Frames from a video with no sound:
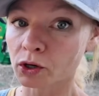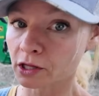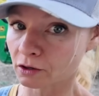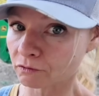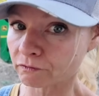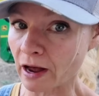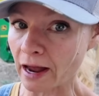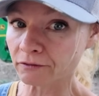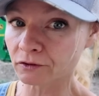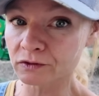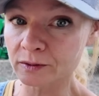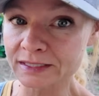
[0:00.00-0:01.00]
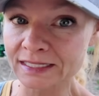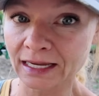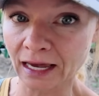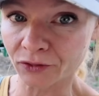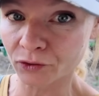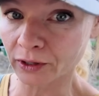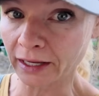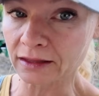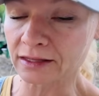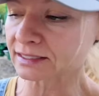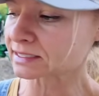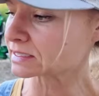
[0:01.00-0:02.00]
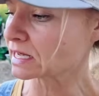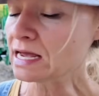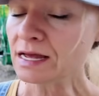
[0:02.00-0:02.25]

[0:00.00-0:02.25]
than five of them together like this,